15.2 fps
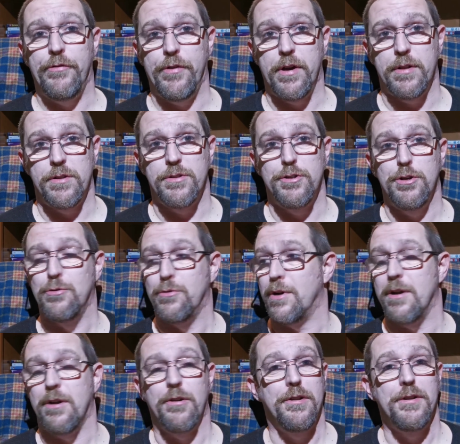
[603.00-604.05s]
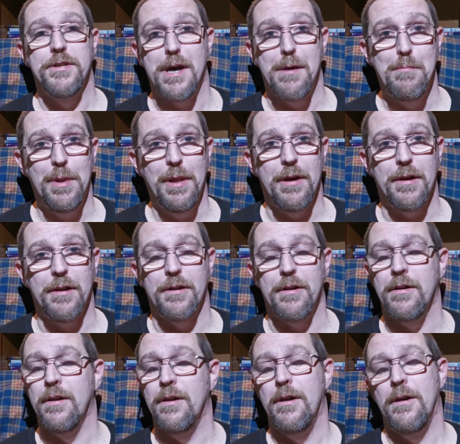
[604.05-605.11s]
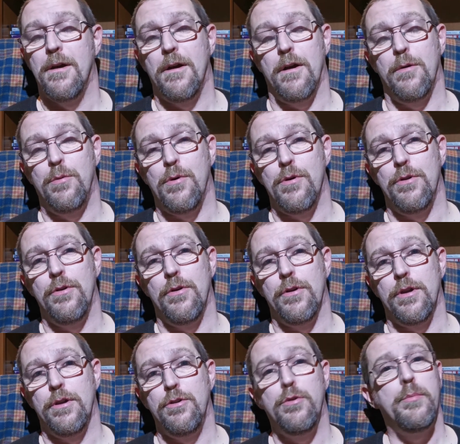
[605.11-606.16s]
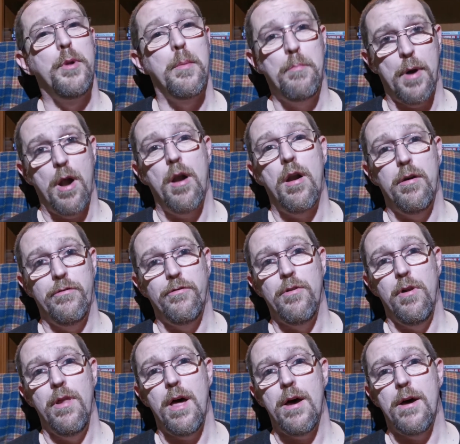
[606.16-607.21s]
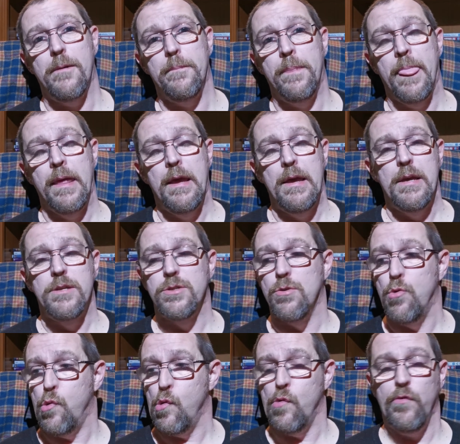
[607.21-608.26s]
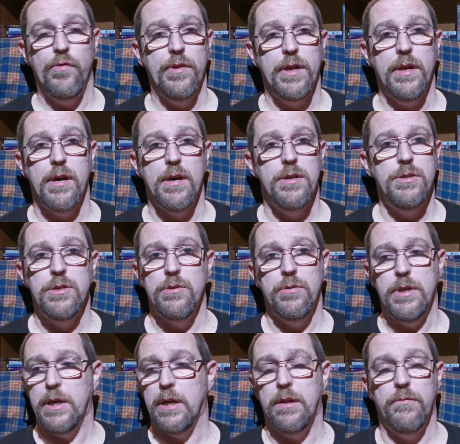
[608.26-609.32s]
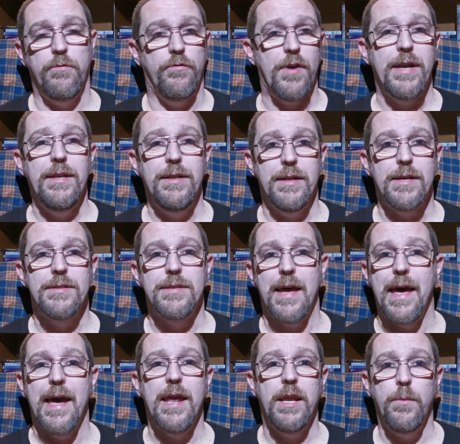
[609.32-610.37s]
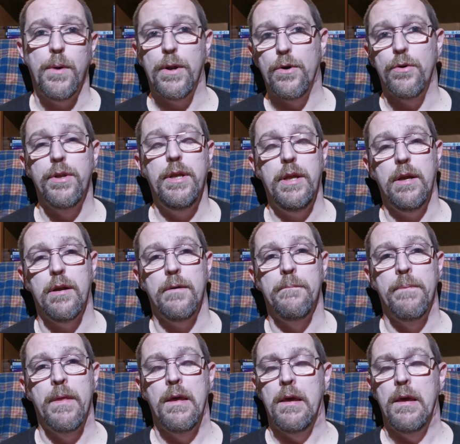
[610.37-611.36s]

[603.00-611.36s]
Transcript: fans, you know, or on Tumblr or whatnot, you know, and we're part of all that. So hopefully, guys, you know, you can find us anywhere on here.